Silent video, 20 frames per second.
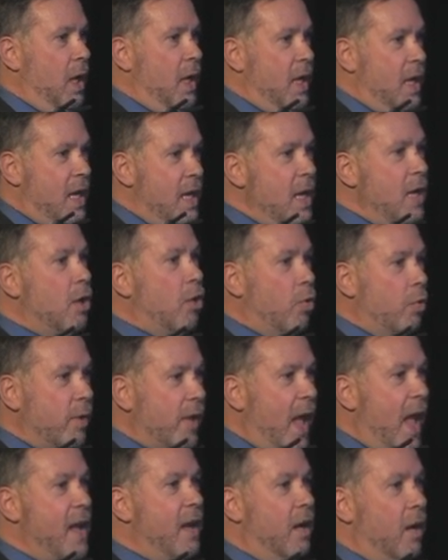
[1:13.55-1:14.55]
he
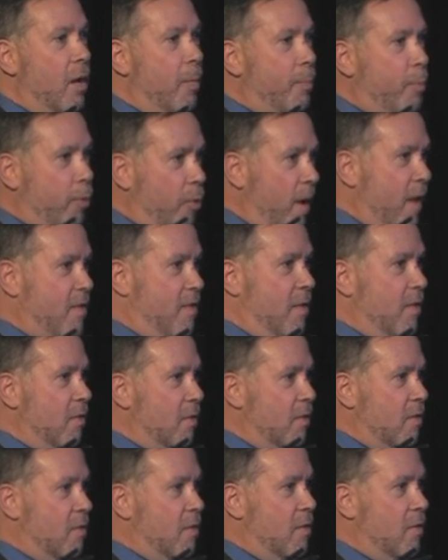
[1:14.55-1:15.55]
created a
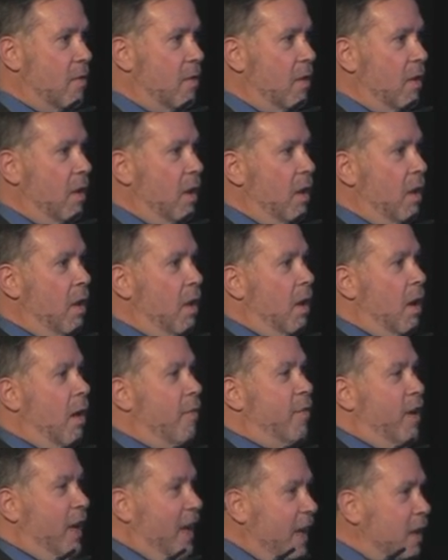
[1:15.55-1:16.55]
presence
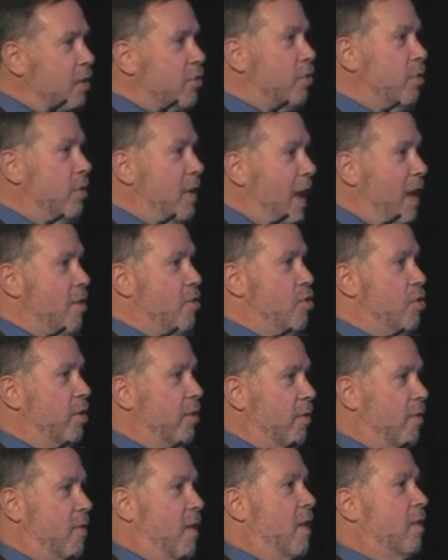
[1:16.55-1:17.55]
of an
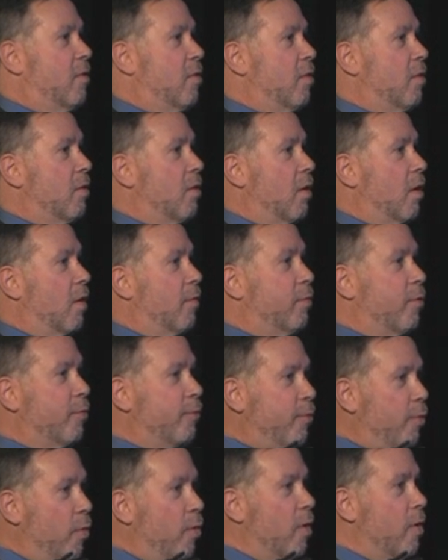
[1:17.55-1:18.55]
international center of
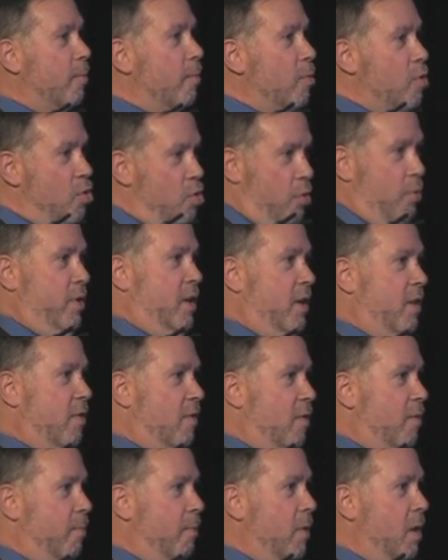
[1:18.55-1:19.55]
Reform
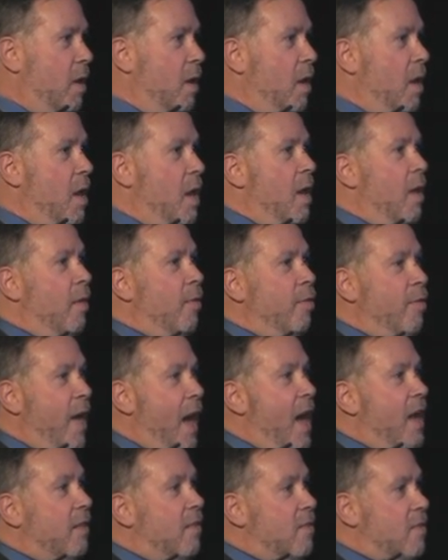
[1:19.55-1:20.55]
Judaism
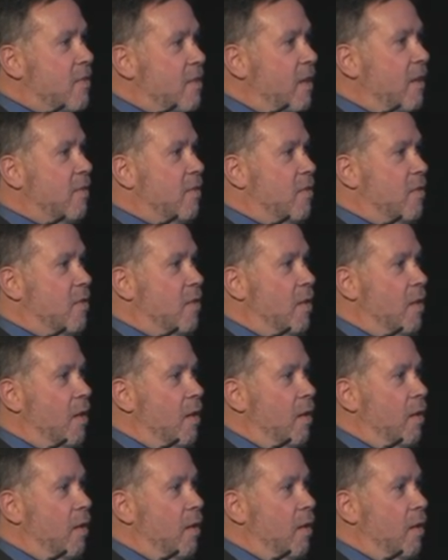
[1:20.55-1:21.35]
that sits